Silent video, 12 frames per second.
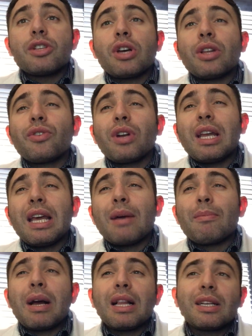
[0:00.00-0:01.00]
Generally,
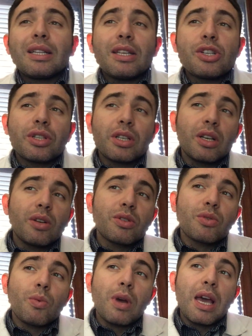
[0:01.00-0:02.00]
a mild condition that
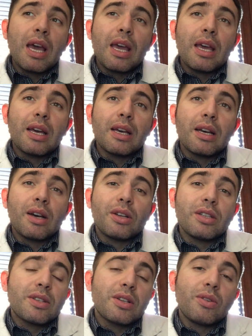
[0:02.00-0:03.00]
goes away
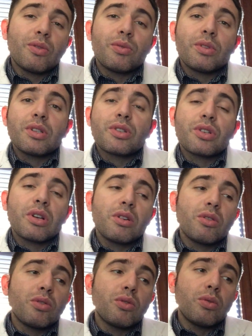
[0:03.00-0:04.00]
on its own,
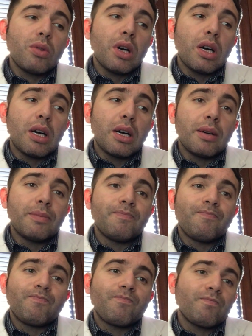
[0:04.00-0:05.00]
so
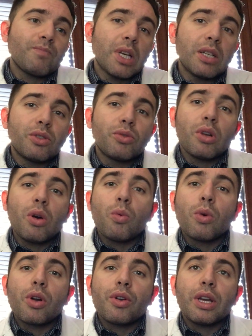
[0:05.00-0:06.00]
do not
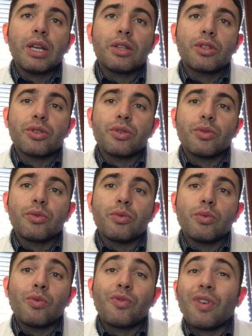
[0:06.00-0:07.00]
worry
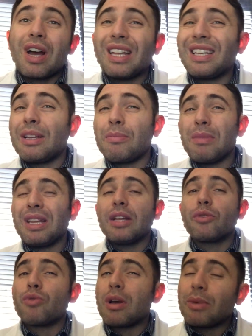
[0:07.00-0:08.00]
to find an
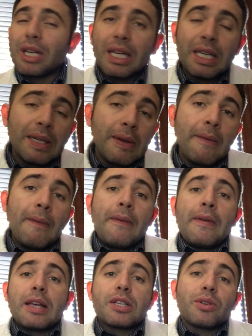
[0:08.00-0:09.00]
immediate remedy
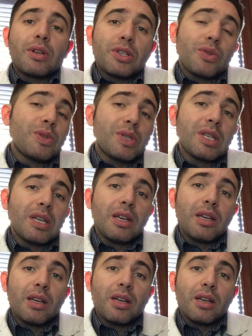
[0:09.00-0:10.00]
as soon as you
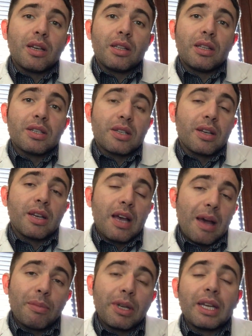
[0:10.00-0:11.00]
see this
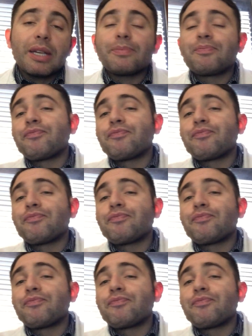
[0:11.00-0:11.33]
happening.